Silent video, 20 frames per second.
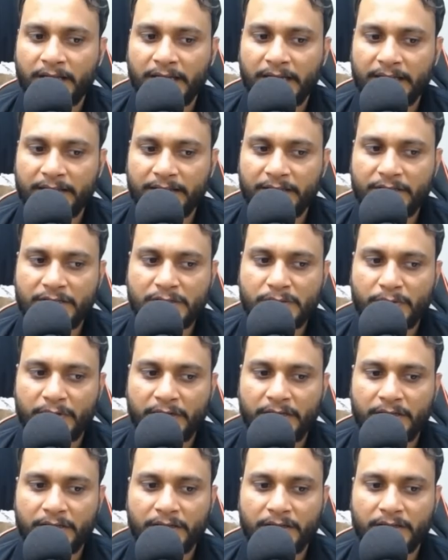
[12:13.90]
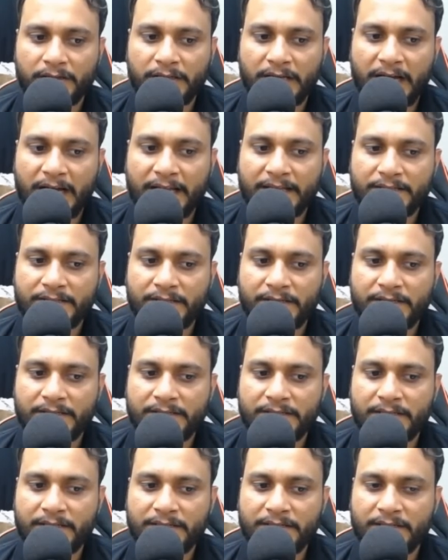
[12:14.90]
And that is why the answer is
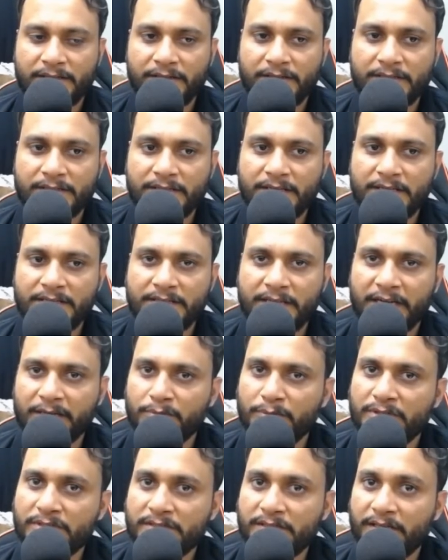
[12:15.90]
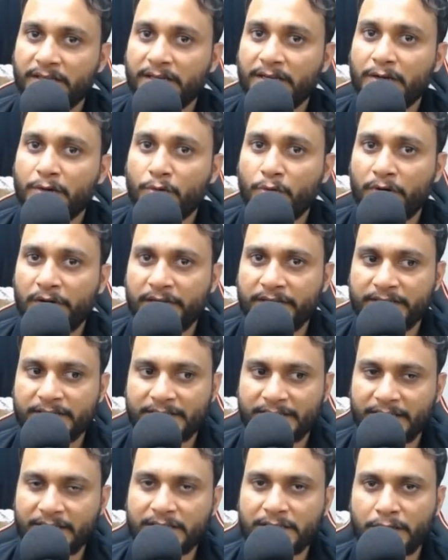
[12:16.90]
6 in this case. That means there are only
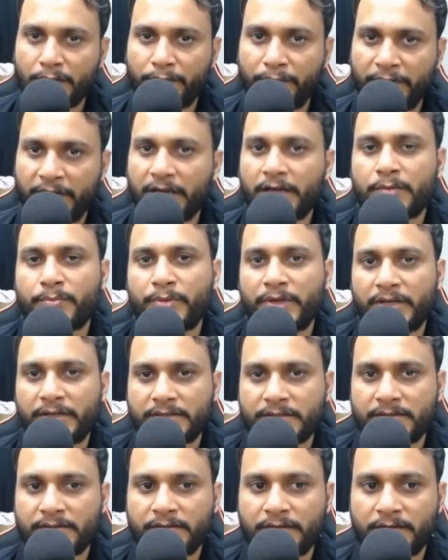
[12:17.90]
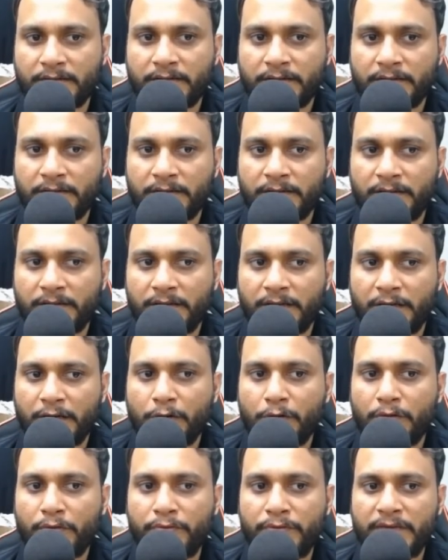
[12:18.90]
6 fair pairs.
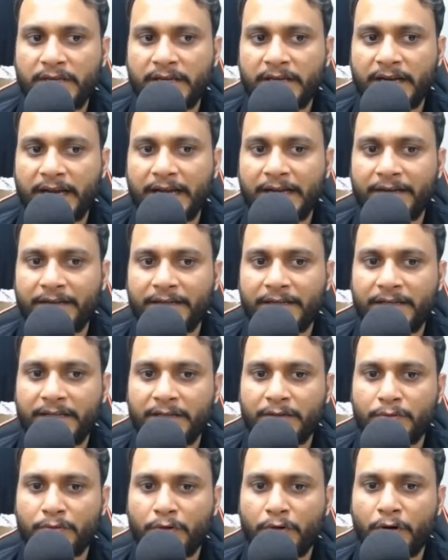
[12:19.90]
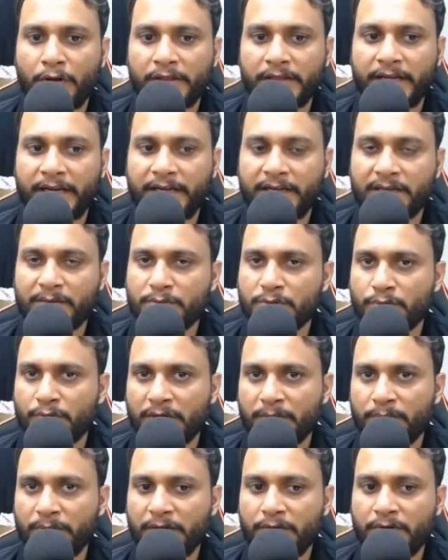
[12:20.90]
Now we are iterating all the items
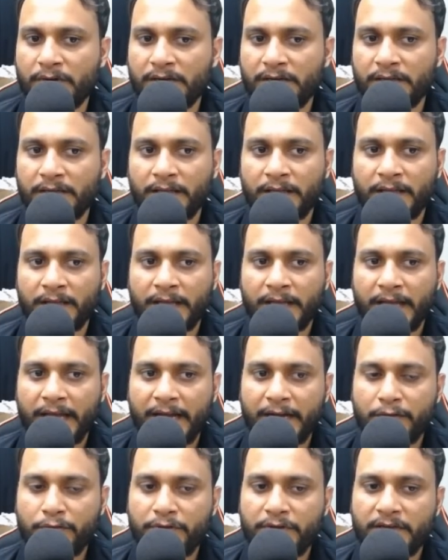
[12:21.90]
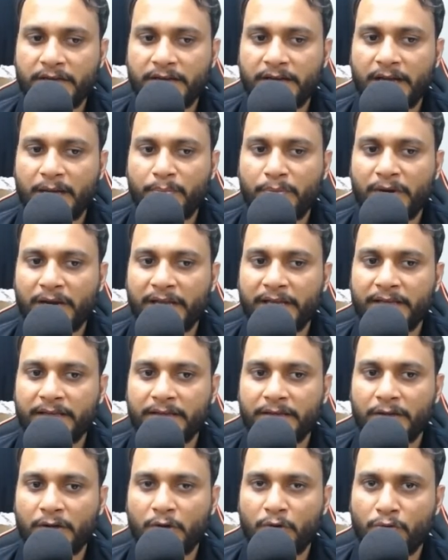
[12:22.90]
one by one. And we are
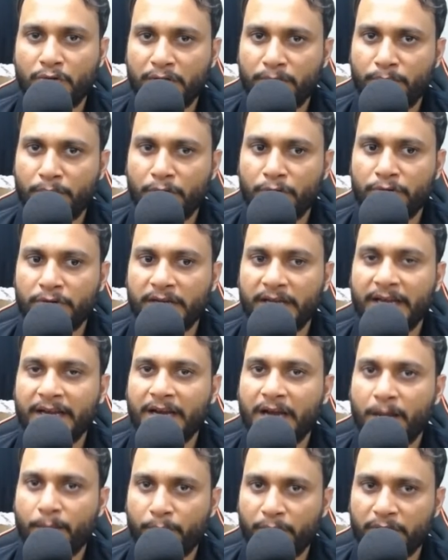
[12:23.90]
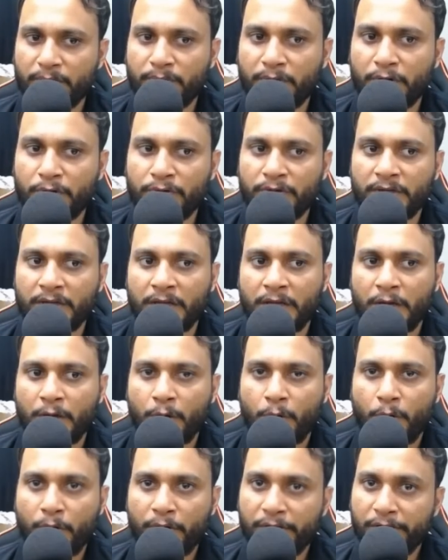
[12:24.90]
applying lower bound and upper bound
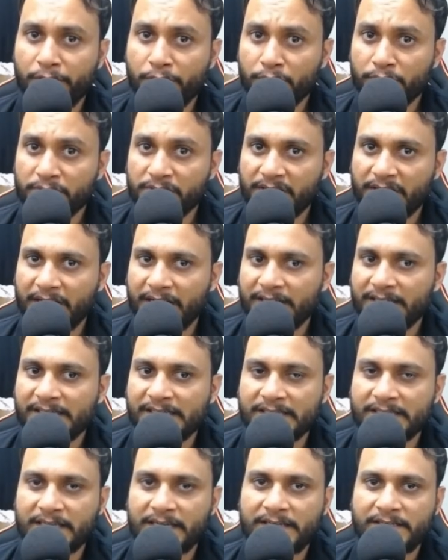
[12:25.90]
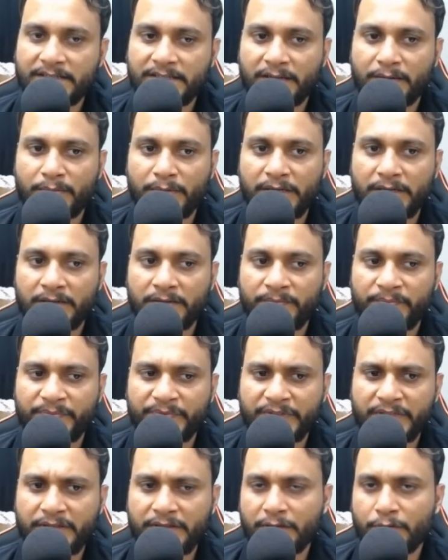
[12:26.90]
only on the right hand side segment.
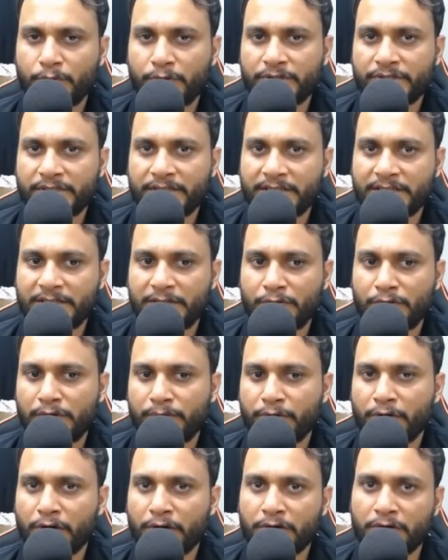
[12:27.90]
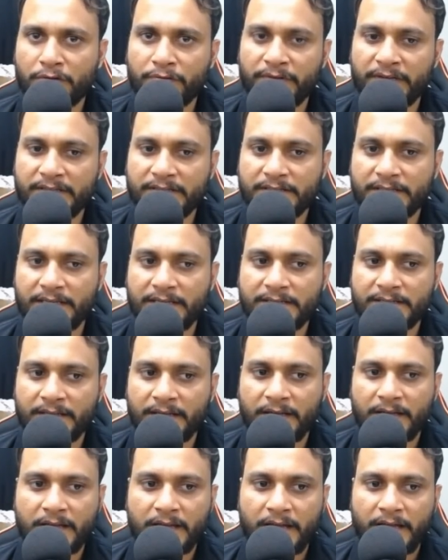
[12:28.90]
In the worst case, it will be order of n size.
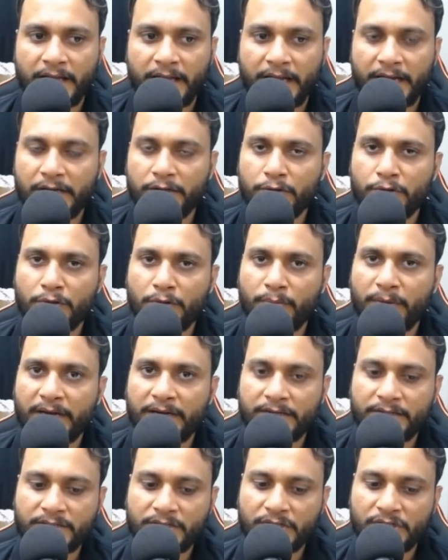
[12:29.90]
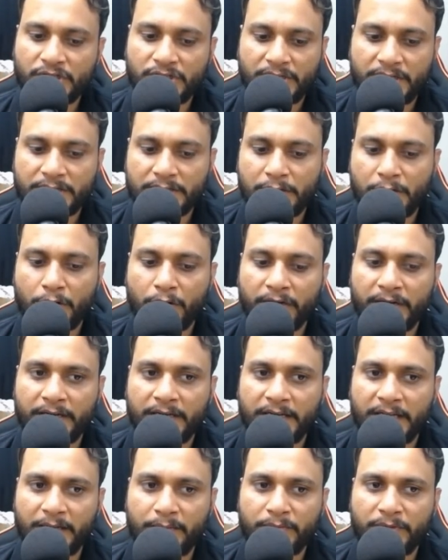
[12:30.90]
And you know binary search takes log
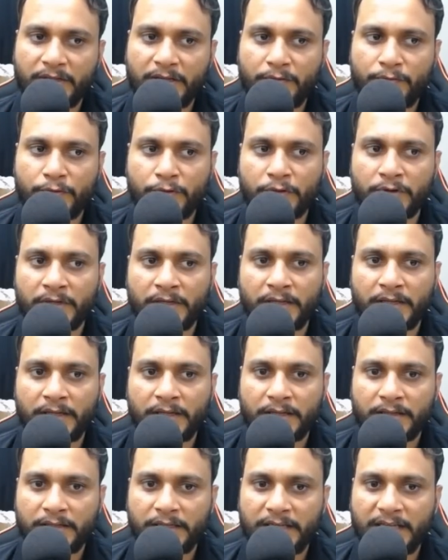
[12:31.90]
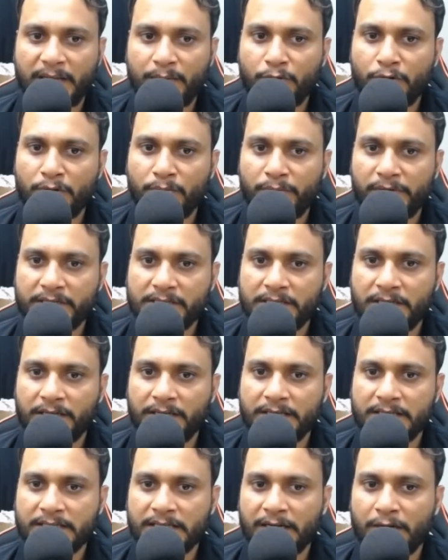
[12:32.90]
n time. Therefore, the time
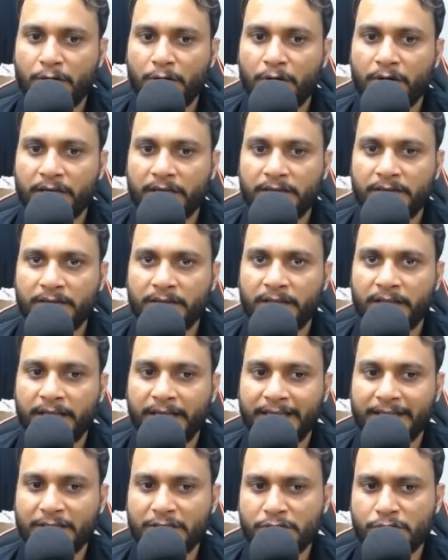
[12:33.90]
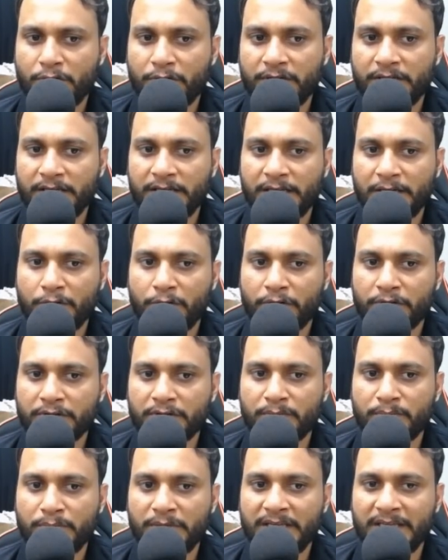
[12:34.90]
complexity is n log n, and the sorting
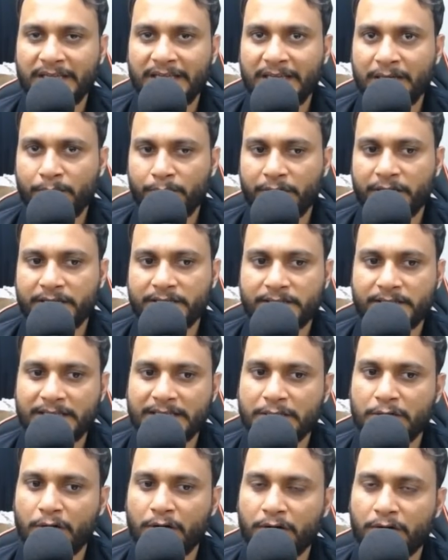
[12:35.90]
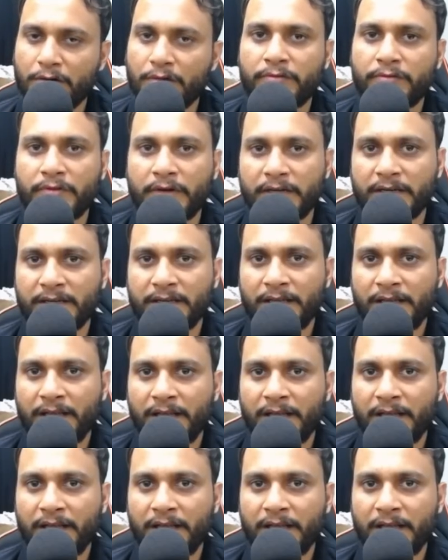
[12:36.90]
algorithm being in place is order of 1.